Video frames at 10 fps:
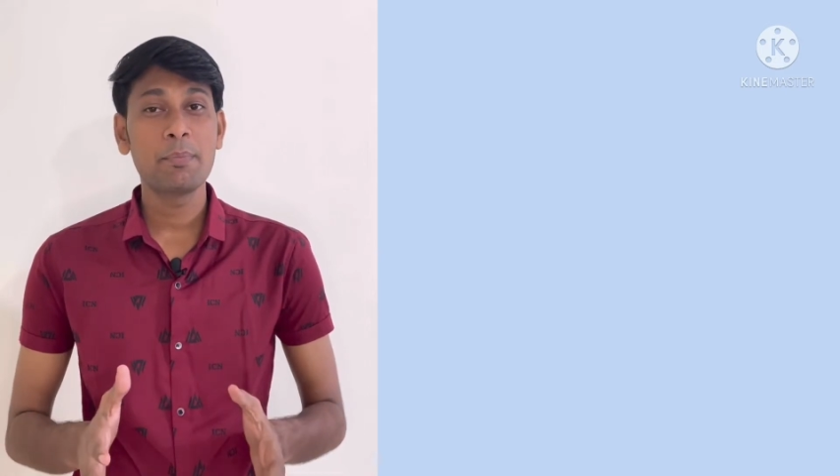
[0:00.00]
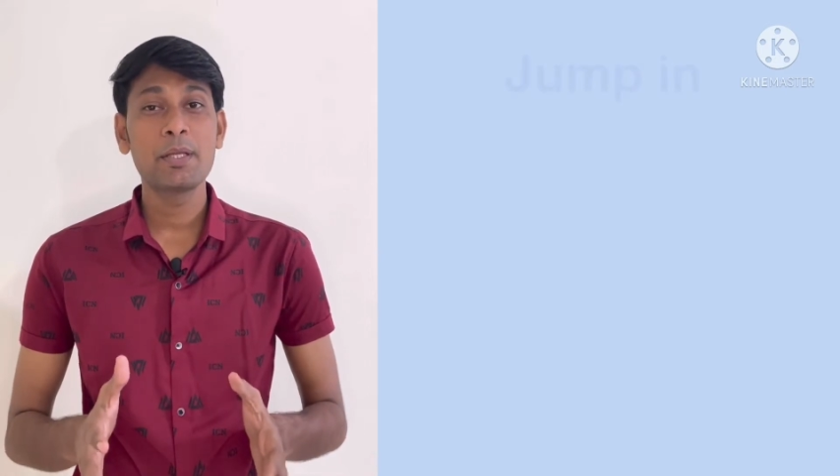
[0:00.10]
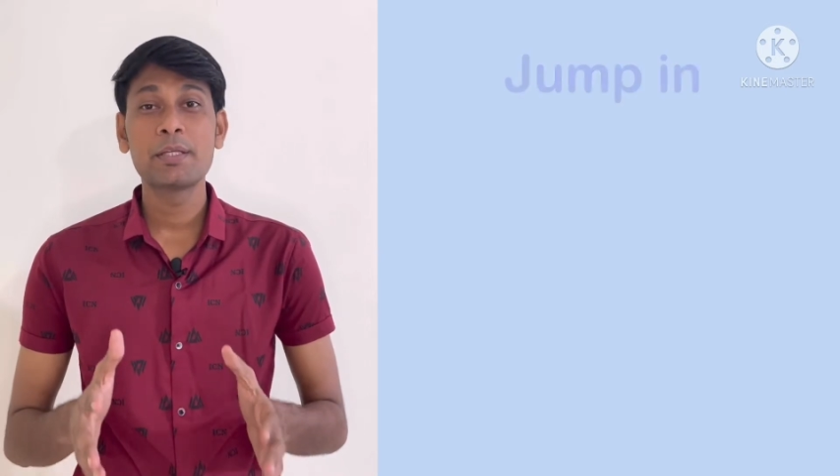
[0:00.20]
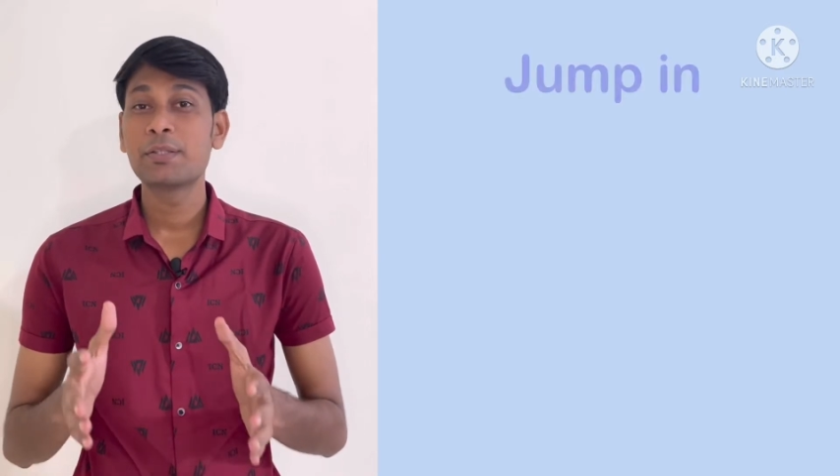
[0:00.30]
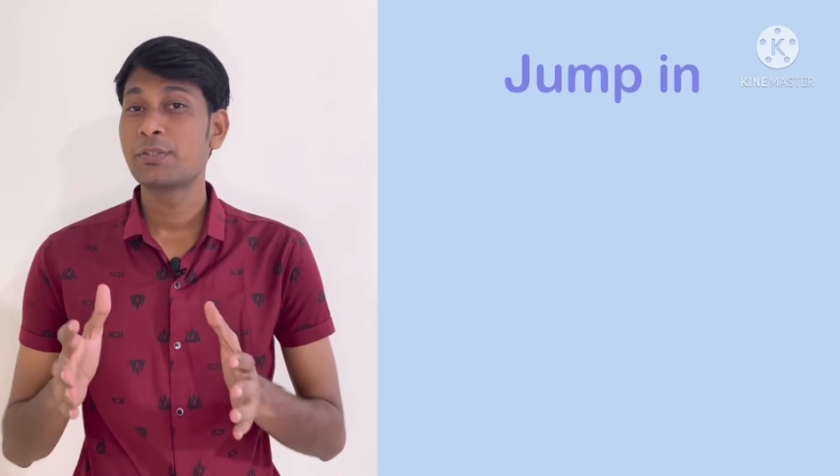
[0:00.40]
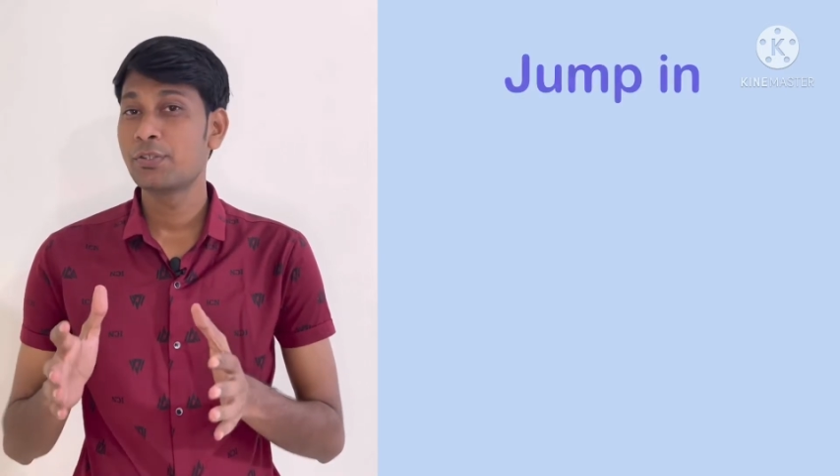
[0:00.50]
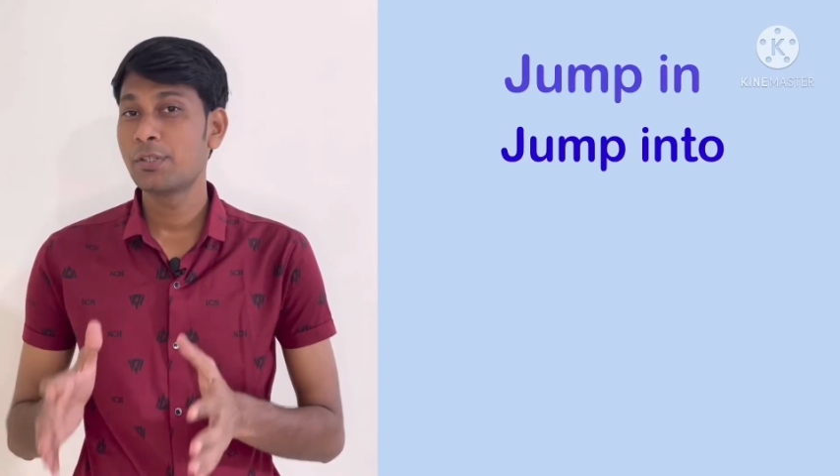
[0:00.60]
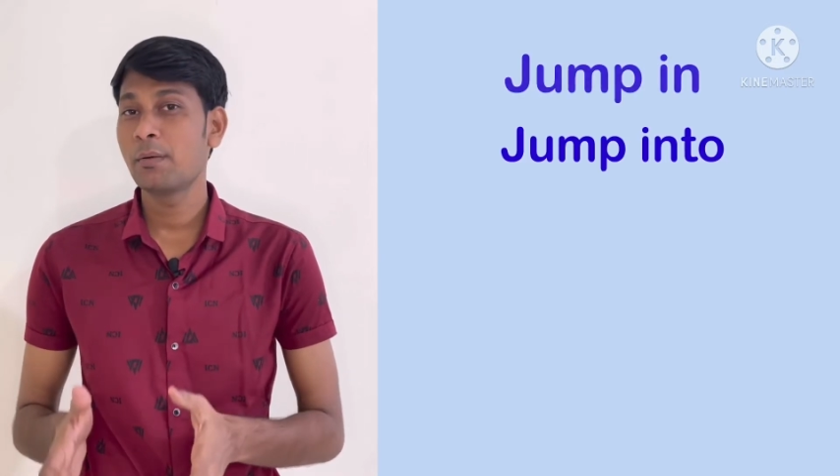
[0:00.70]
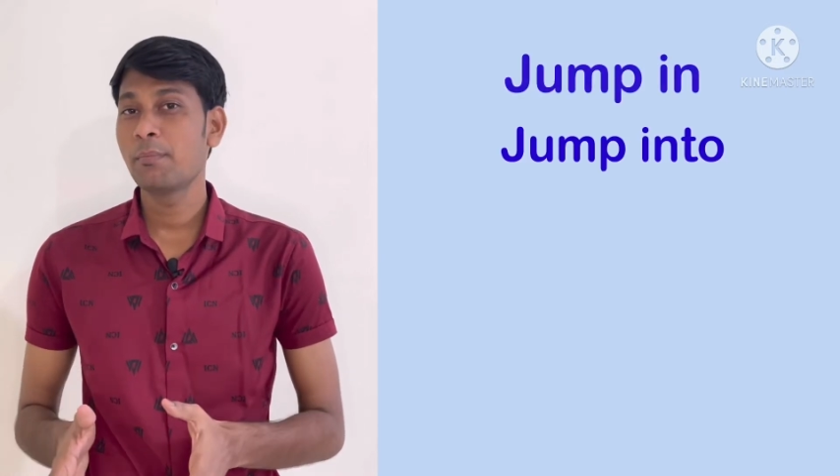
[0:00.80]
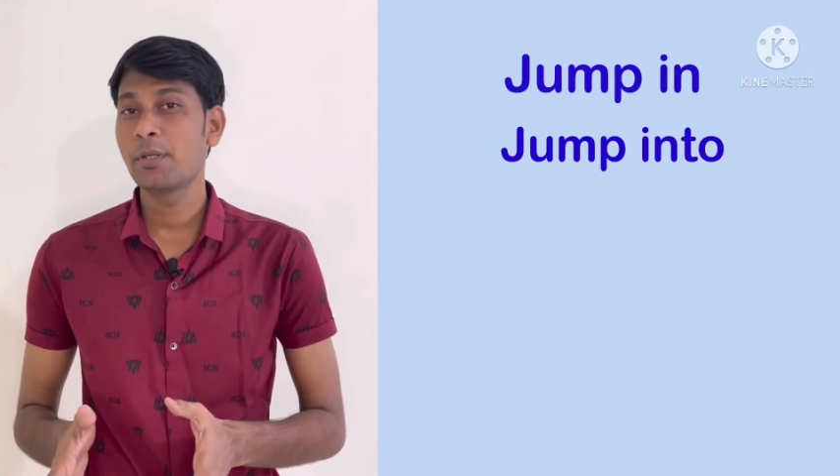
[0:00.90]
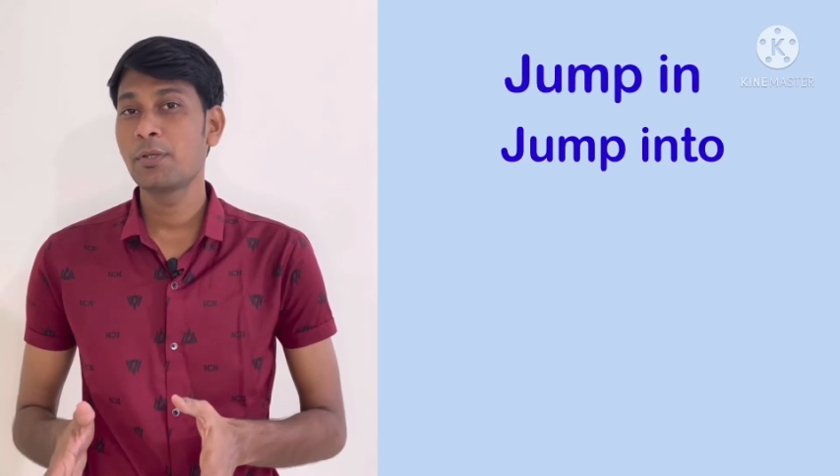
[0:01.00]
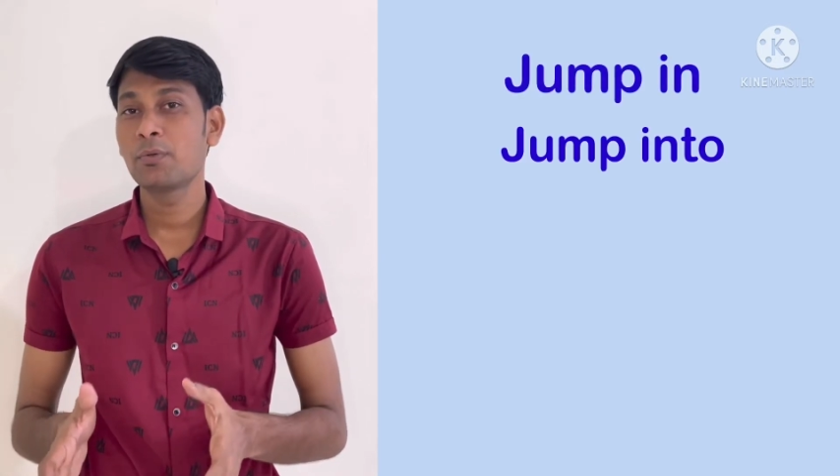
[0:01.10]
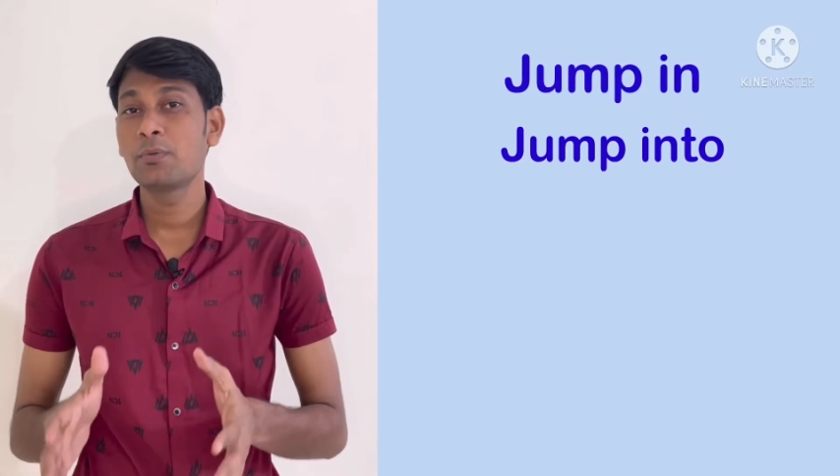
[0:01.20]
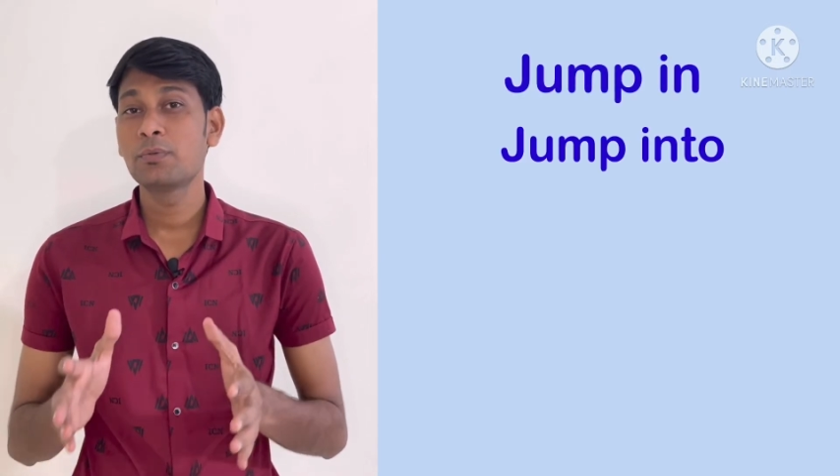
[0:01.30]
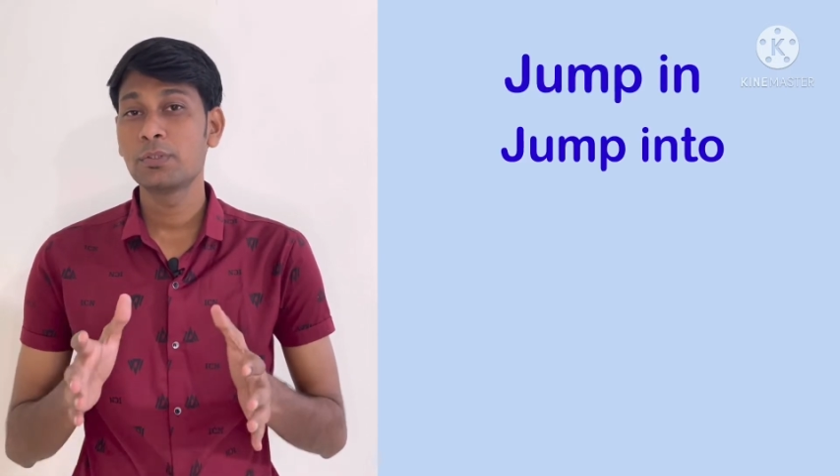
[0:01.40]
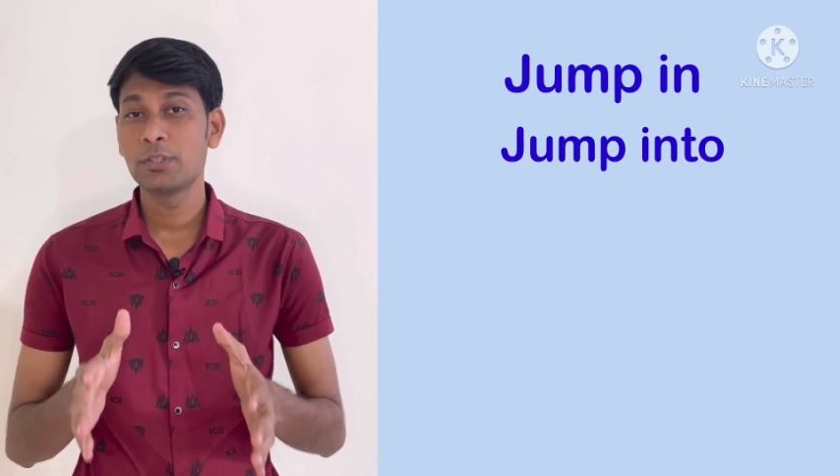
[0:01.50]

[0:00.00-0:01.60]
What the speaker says: in, jump into,